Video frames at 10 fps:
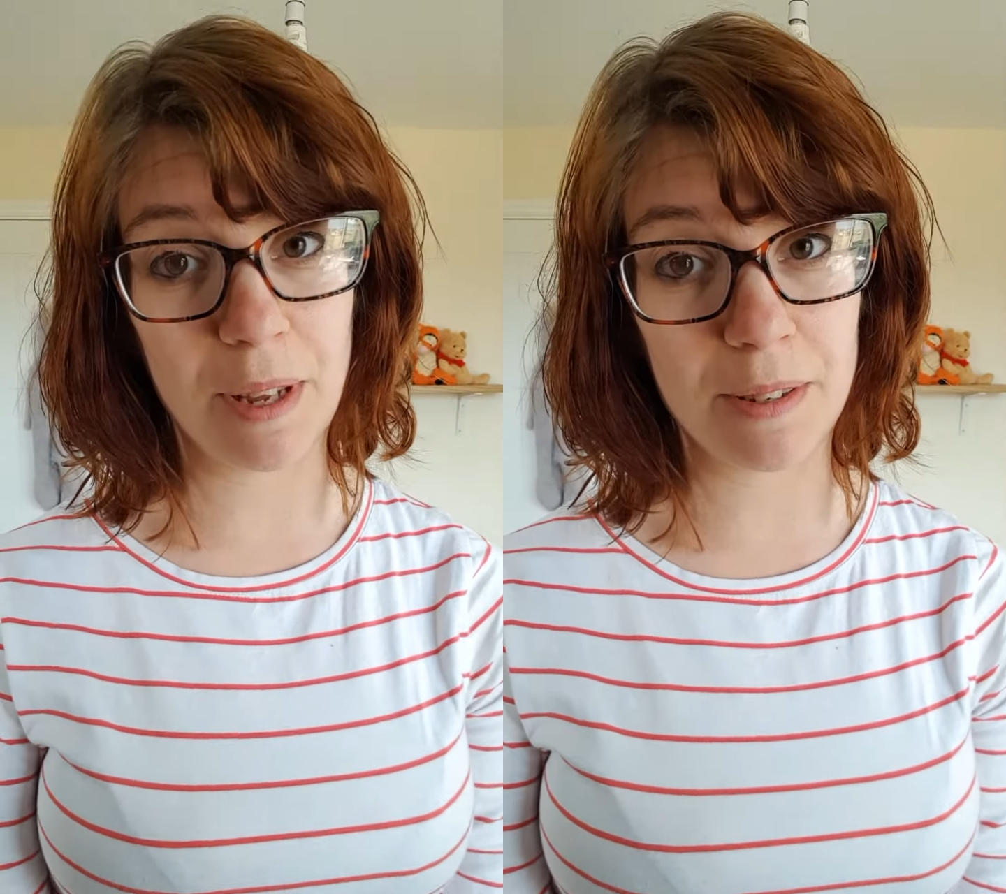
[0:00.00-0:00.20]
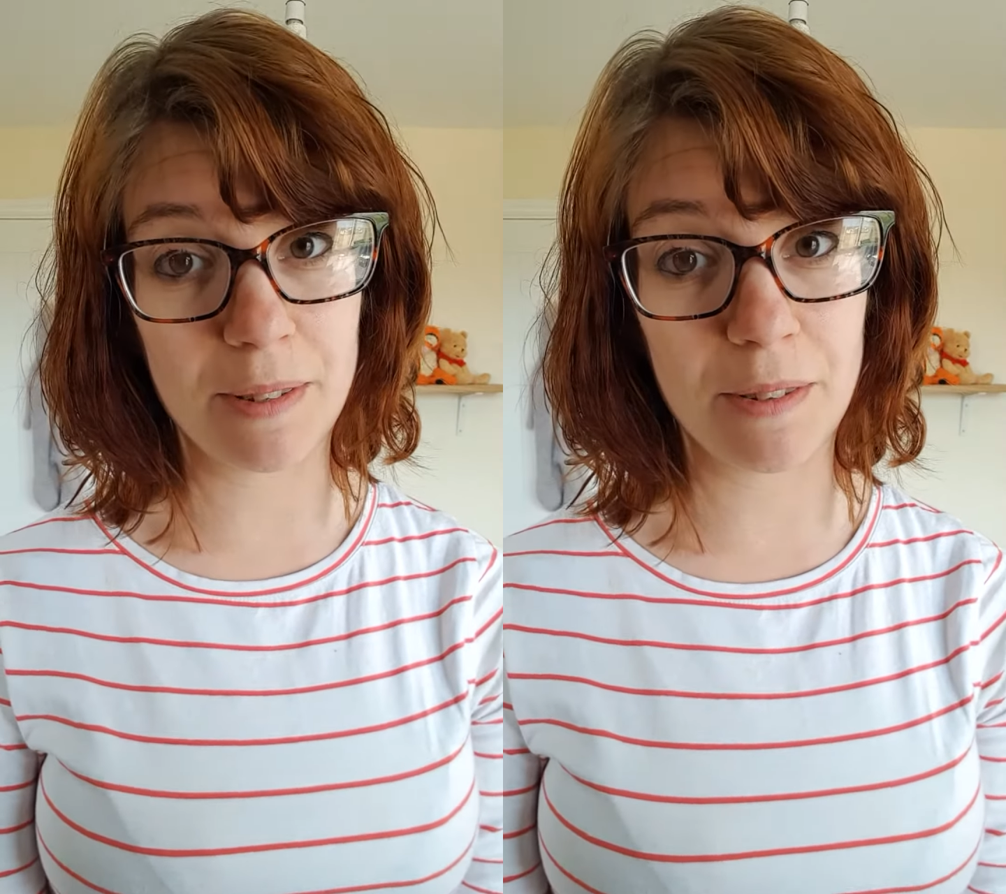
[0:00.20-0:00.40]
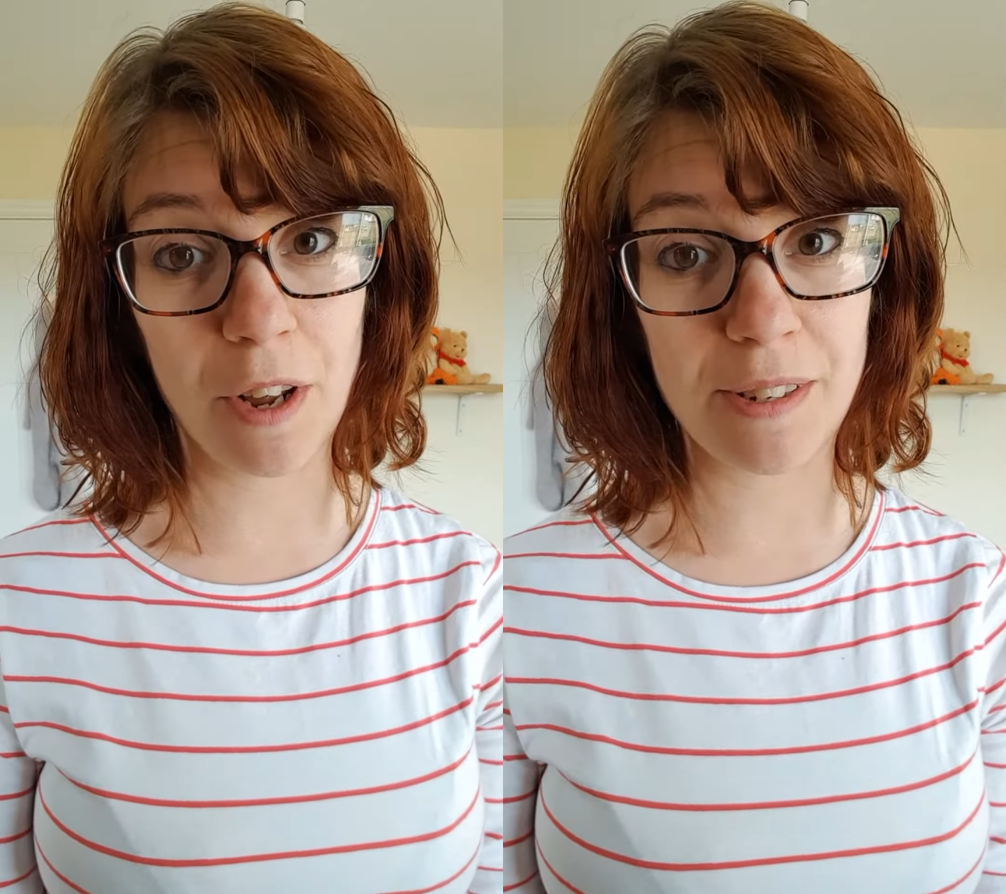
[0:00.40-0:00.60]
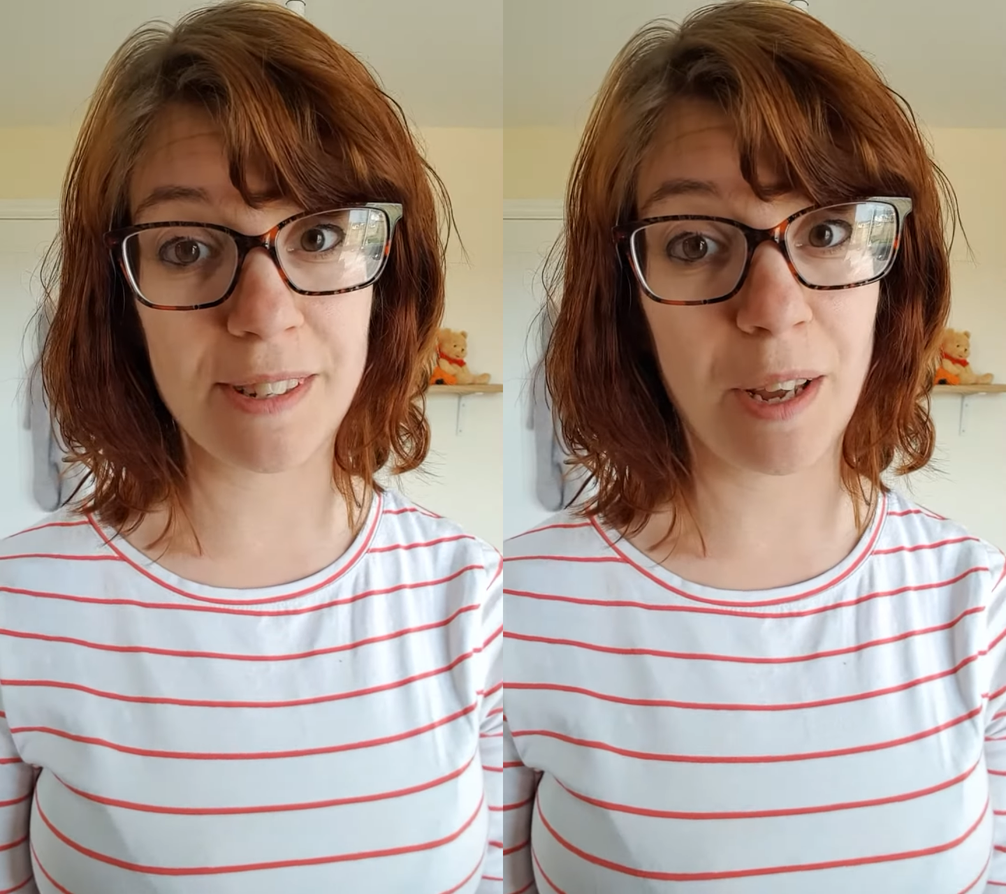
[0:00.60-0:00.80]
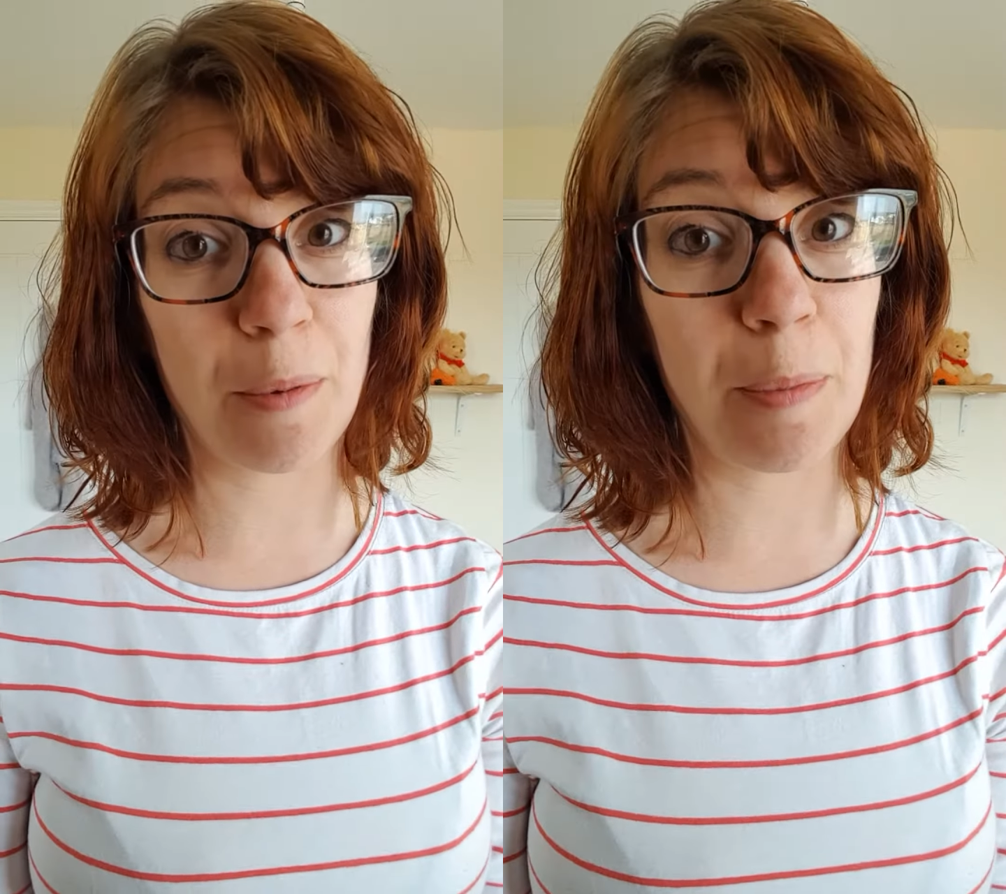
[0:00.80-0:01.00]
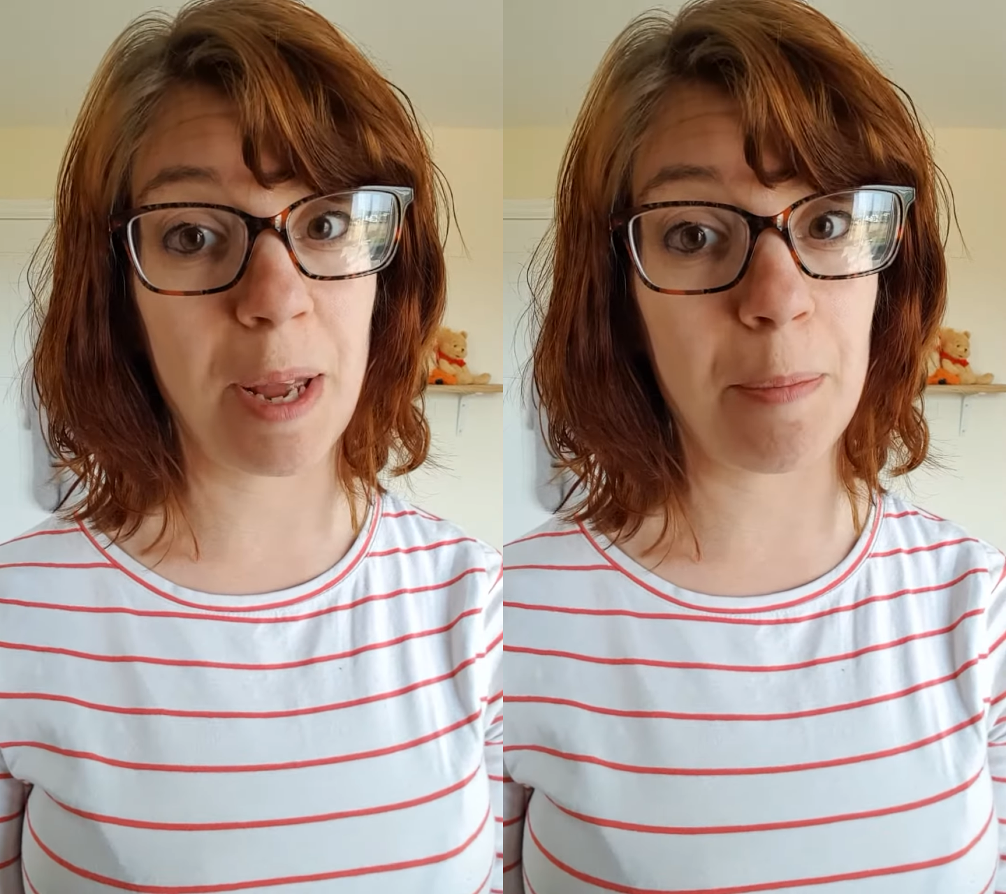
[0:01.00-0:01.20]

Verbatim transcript: as nice as that would be,